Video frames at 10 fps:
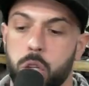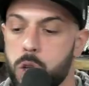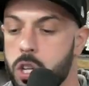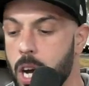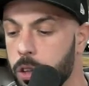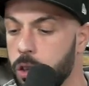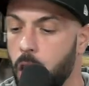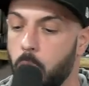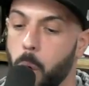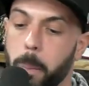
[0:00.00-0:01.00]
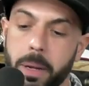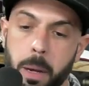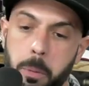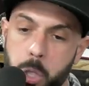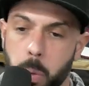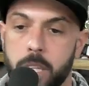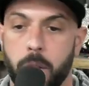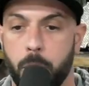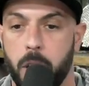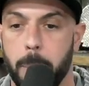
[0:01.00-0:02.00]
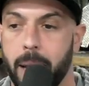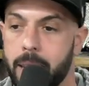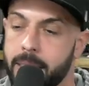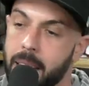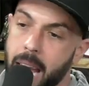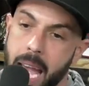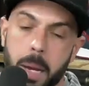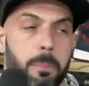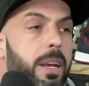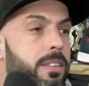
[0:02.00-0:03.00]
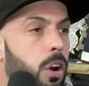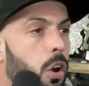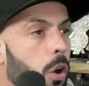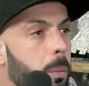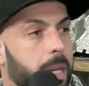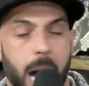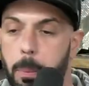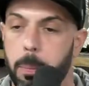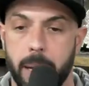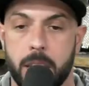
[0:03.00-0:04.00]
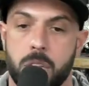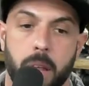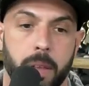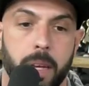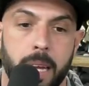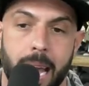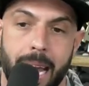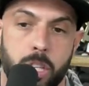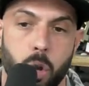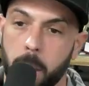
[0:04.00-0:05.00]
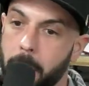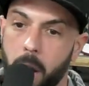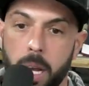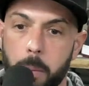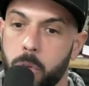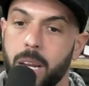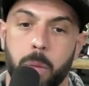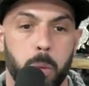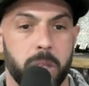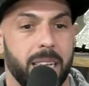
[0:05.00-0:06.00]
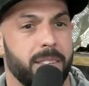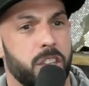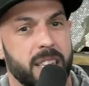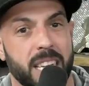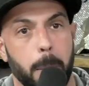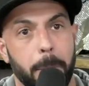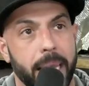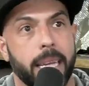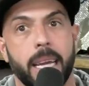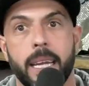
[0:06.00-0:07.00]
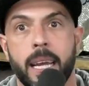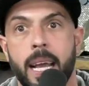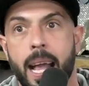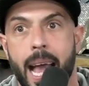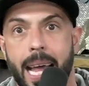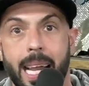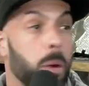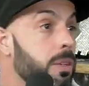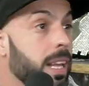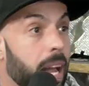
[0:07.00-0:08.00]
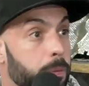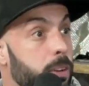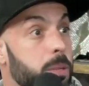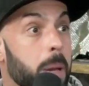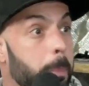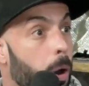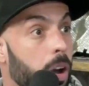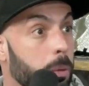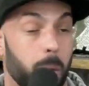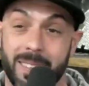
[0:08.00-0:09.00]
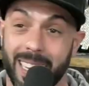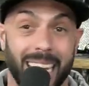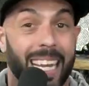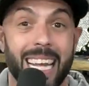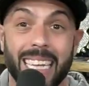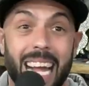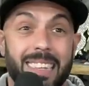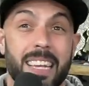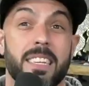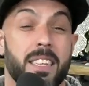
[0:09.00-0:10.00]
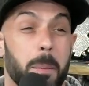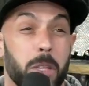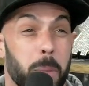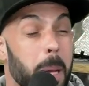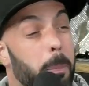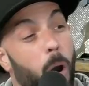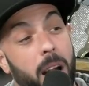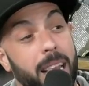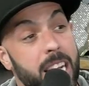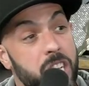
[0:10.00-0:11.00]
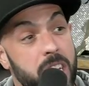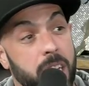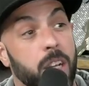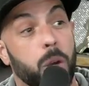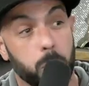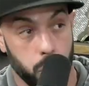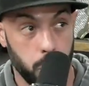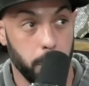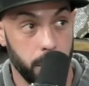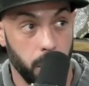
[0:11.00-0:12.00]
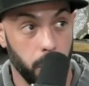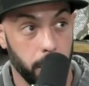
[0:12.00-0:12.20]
Usually, I'll open up with 20 to 30 minutes, and he brings it home. We compliment each other, and it's all about him, really. We was just at the Beacon, and that was a lot of fun to be a part of. Yeah. Once again, that's his thing, but to be a part of that shit was super dope.